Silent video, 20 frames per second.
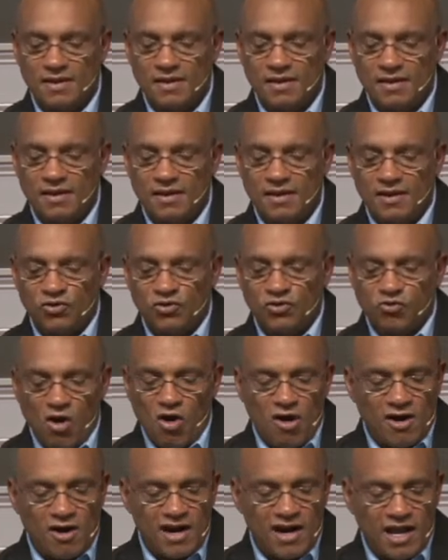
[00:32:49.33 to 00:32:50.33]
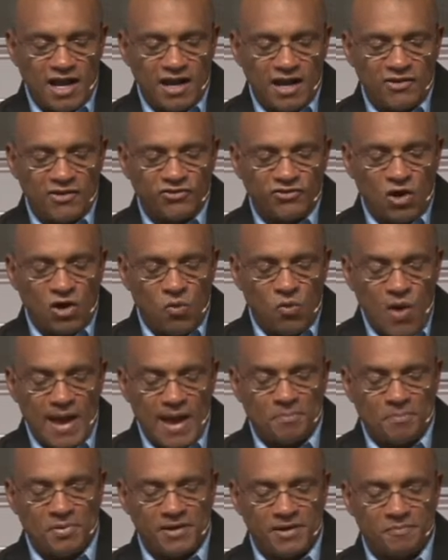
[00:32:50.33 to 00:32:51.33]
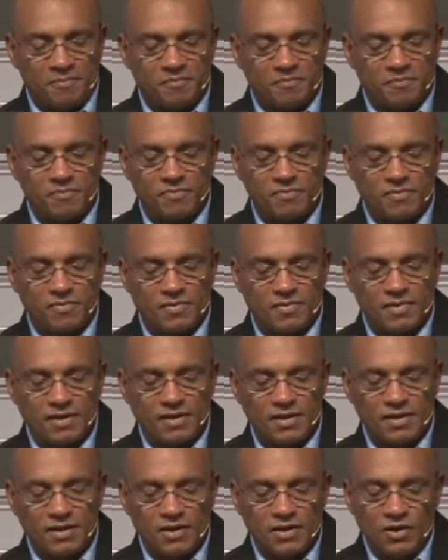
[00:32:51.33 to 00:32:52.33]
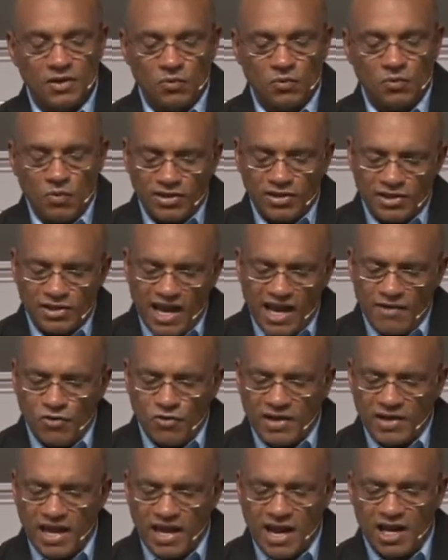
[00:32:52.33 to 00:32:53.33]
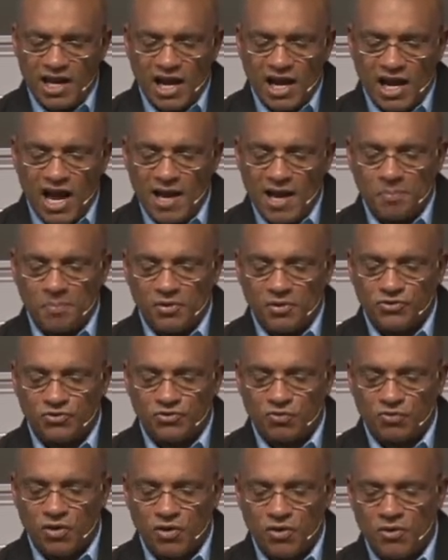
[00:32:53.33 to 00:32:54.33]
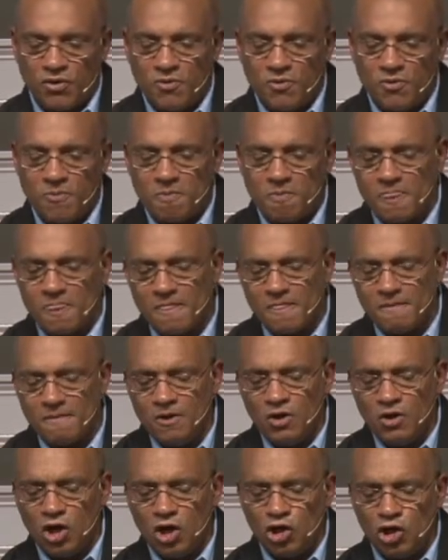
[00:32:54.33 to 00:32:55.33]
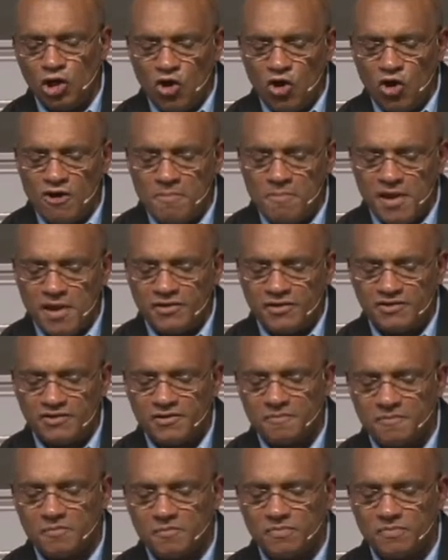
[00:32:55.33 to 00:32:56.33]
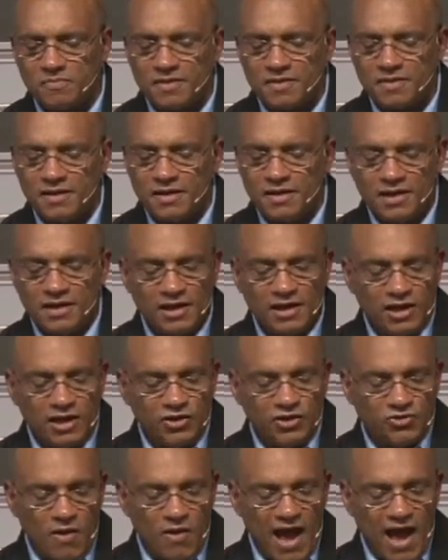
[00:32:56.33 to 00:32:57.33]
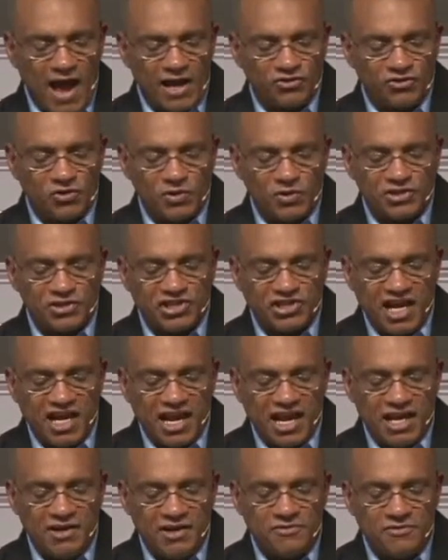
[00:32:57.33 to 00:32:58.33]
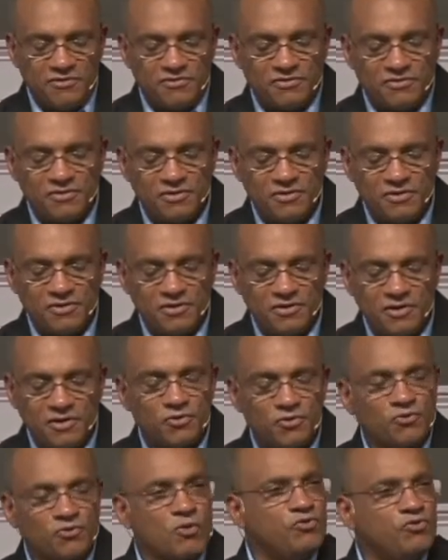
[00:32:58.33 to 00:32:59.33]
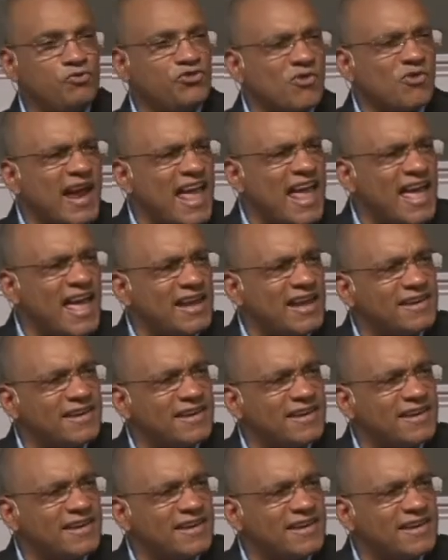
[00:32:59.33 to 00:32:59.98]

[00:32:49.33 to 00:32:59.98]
His roar is a weapon. What the devil cannot accomplish through allurement, he tries to achieve through dread.